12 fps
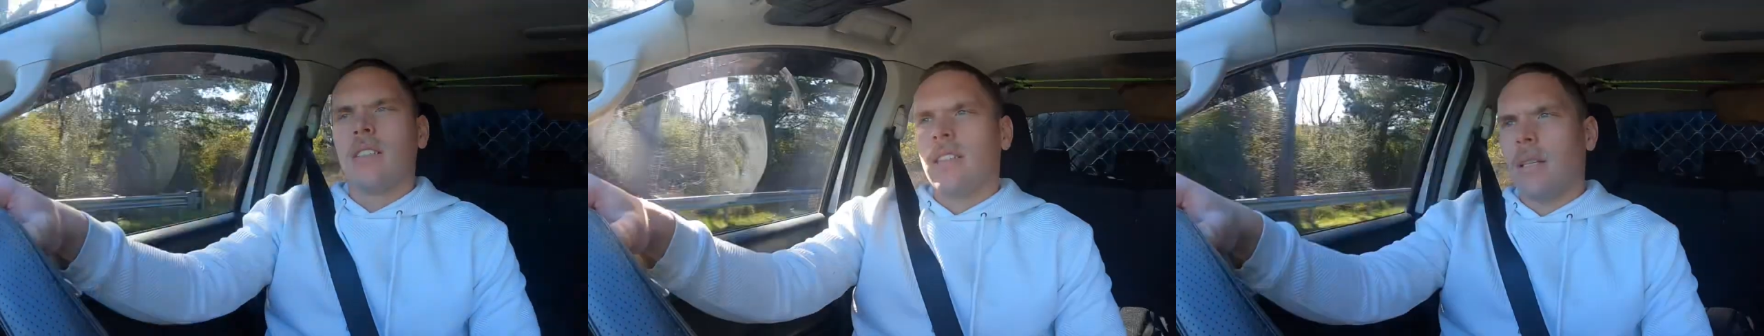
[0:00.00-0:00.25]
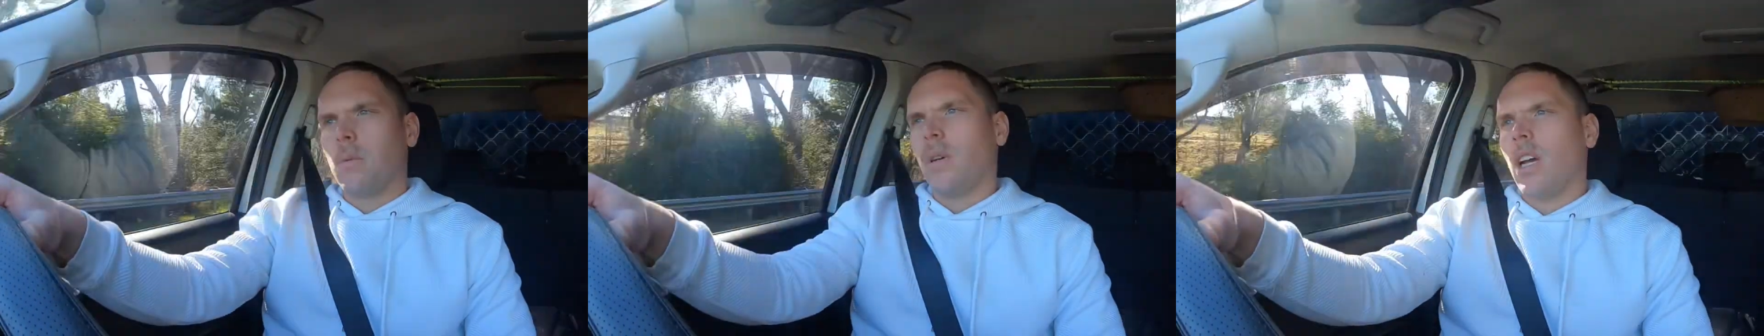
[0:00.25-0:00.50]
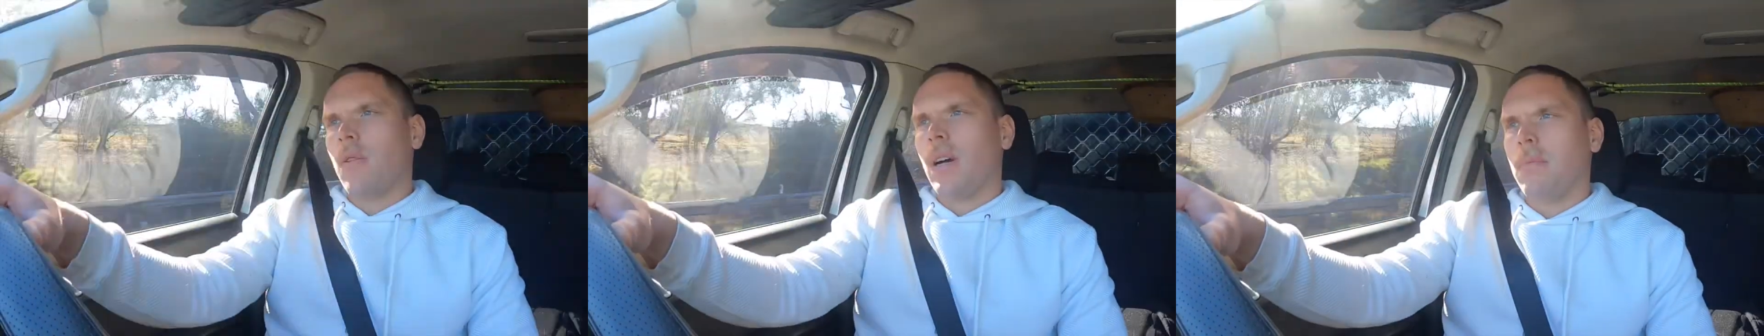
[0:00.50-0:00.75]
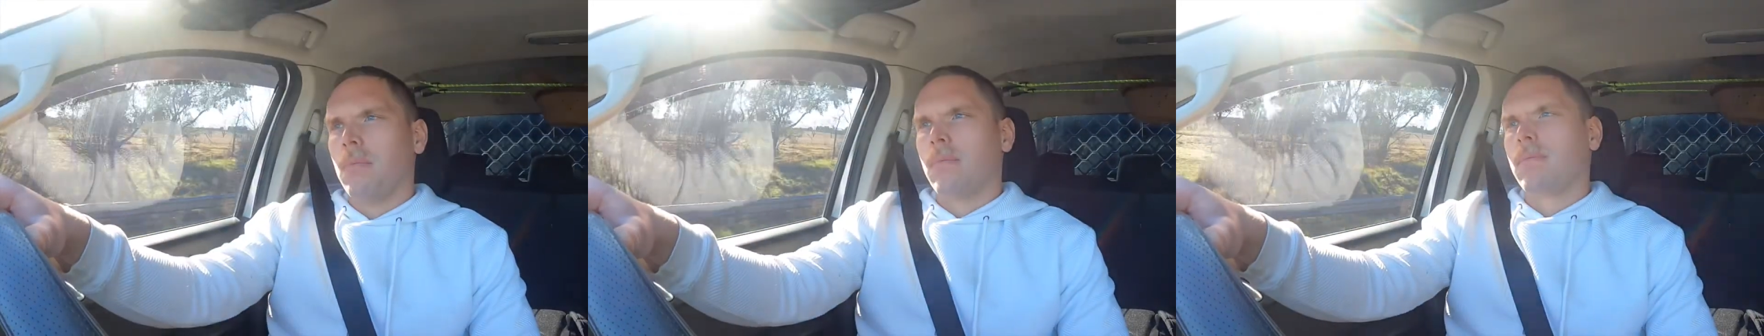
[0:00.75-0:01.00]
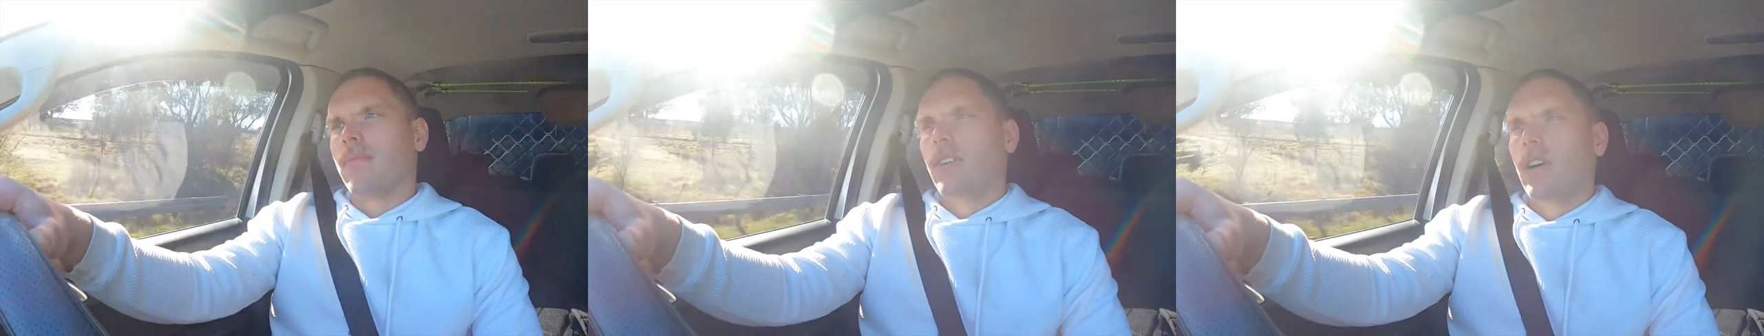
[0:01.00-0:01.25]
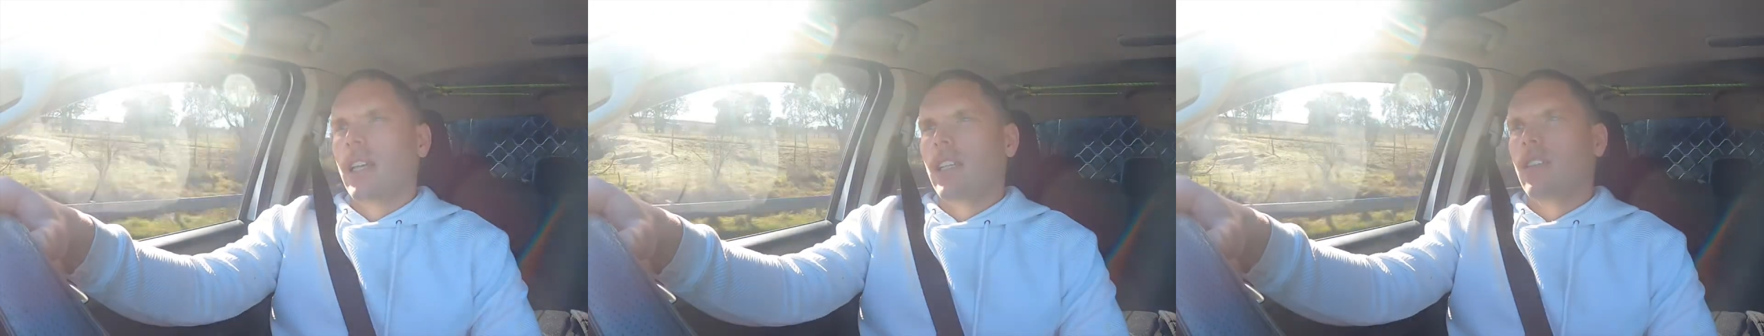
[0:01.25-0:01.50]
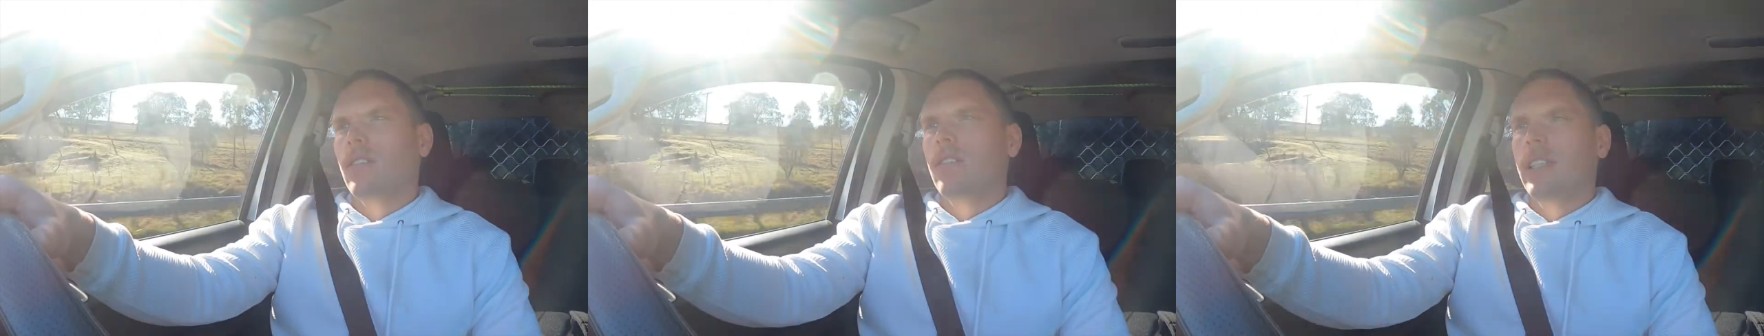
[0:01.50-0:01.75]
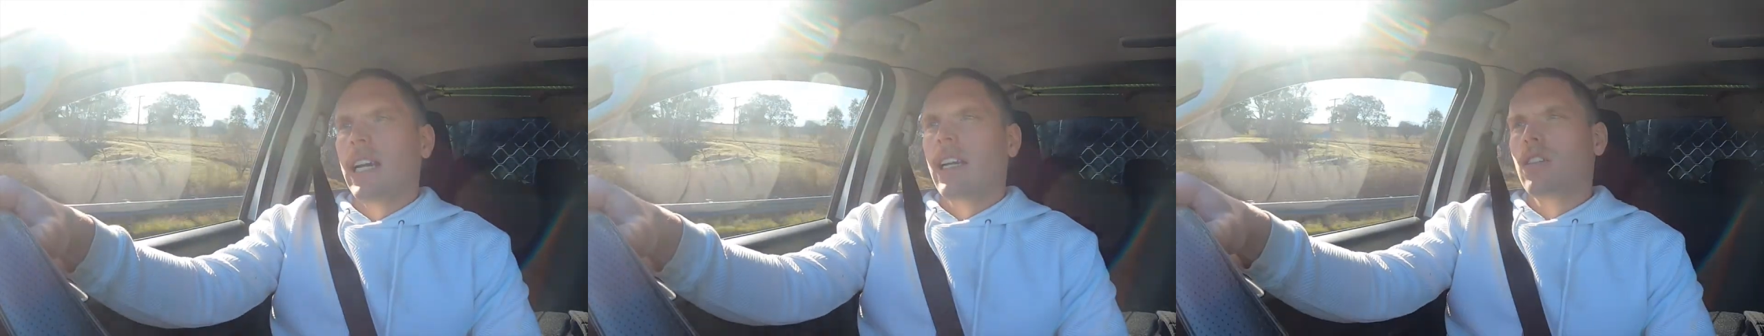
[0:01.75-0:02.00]
then we'll go up via the
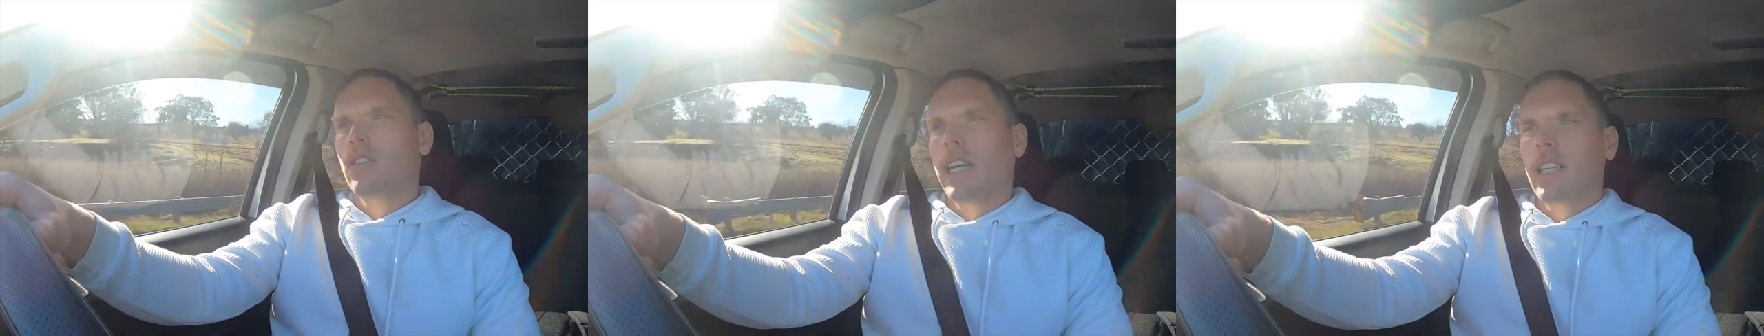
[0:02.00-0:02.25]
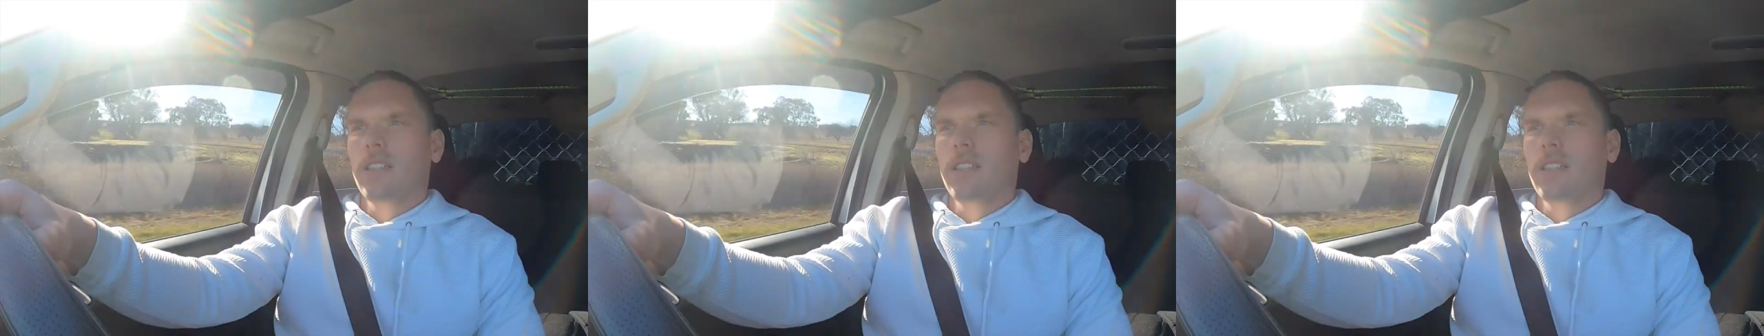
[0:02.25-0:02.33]
Yunta track